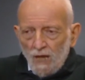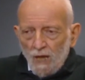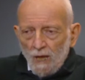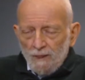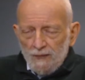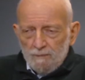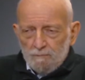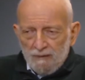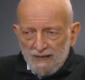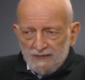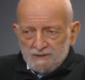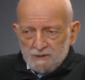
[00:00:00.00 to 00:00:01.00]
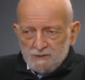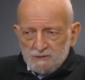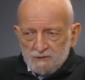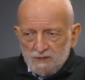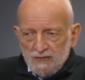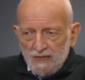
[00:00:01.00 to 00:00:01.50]
The
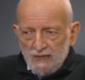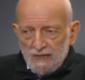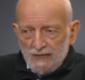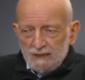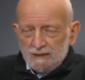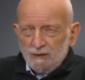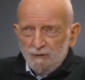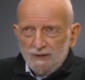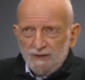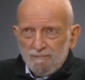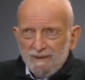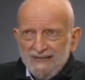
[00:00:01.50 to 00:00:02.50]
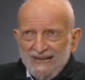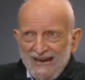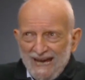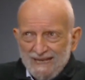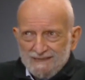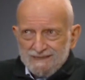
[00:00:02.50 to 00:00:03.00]
predators included the big
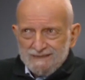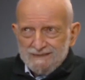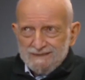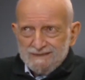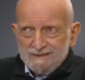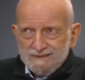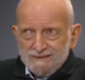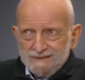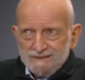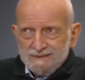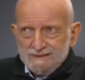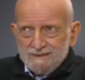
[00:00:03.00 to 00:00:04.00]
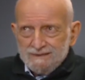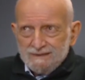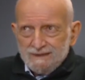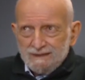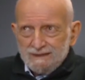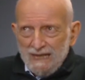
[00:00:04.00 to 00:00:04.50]
cats,
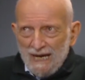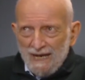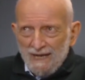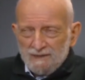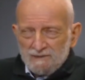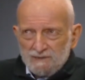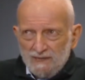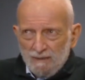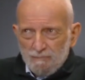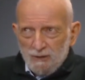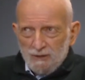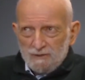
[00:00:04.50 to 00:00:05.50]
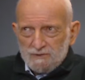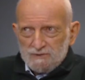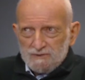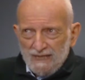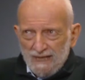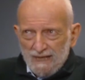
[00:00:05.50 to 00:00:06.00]
lions, leopards,
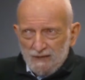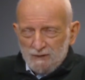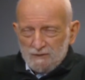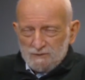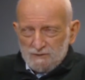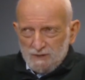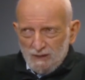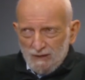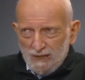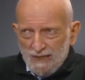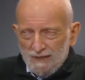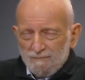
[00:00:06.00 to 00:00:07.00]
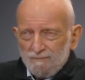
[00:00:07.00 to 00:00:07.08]
tigers, and so on,